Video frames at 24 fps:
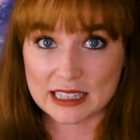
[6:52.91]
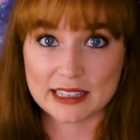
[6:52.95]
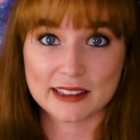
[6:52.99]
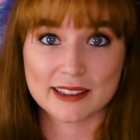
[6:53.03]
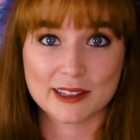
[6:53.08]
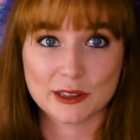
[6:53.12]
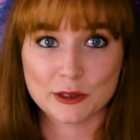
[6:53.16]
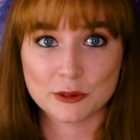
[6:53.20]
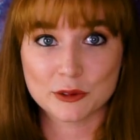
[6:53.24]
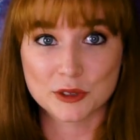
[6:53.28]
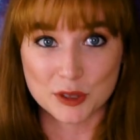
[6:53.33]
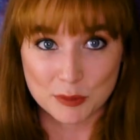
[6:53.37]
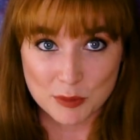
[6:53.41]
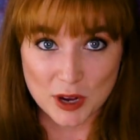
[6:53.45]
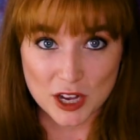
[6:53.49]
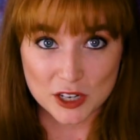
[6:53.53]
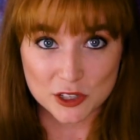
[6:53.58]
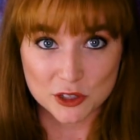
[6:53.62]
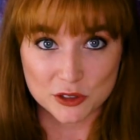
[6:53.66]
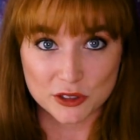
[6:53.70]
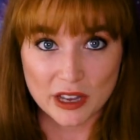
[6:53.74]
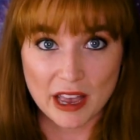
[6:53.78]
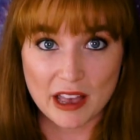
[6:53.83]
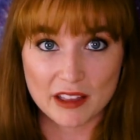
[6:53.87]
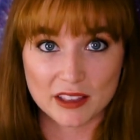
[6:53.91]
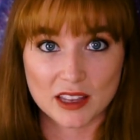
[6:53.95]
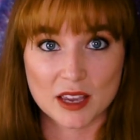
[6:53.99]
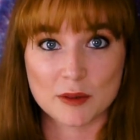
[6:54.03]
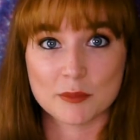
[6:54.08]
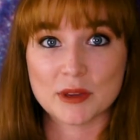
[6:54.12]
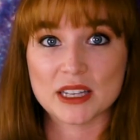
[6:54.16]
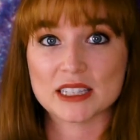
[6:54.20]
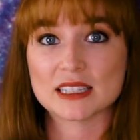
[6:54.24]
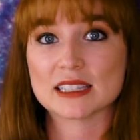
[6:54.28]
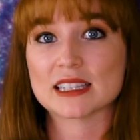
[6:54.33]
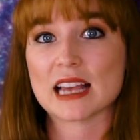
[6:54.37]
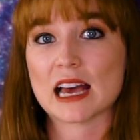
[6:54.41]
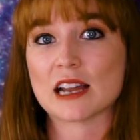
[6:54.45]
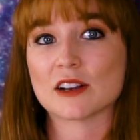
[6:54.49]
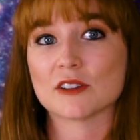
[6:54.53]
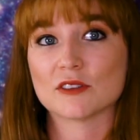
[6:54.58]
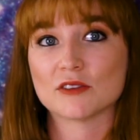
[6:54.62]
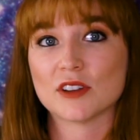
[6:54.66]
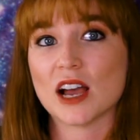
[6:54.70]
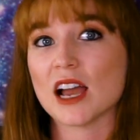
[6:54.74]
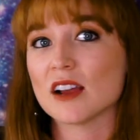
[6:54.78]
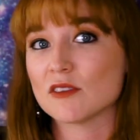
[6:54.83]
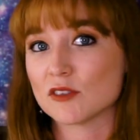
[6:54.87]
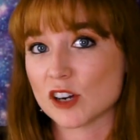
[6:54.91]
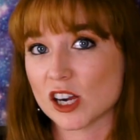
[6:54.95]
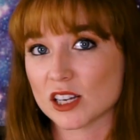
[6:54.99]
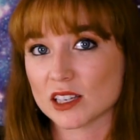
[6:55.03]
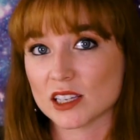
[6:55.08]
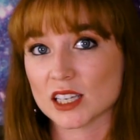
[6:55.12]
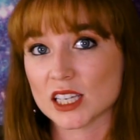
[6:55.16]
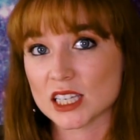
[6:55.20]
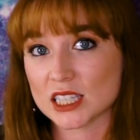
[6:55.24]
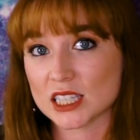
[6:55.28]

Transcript: in the Lunar Module and Saturn V rocket